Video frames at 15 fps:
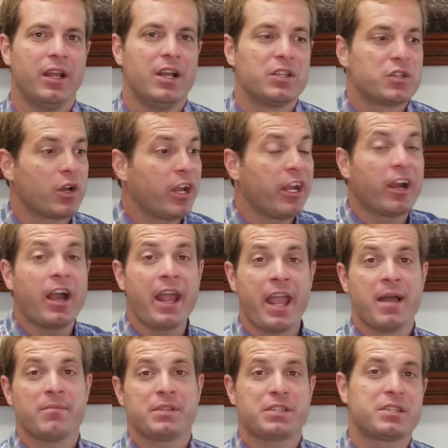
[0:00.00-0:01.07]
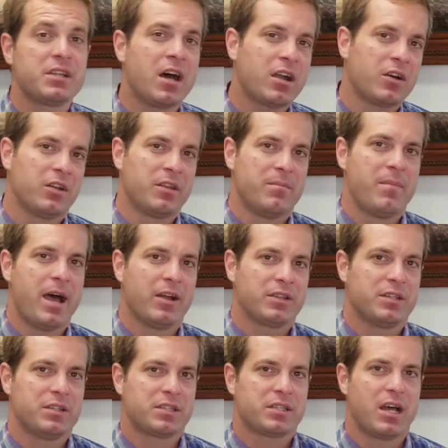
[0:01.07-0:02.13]
So here I am stuck on the
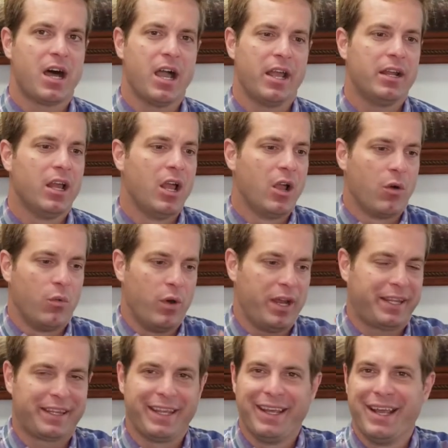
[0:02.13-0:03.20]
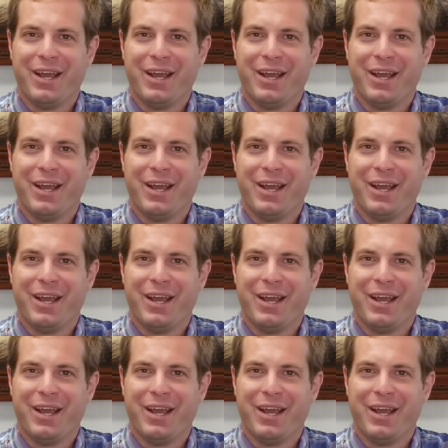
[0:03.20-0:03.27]
mountainside with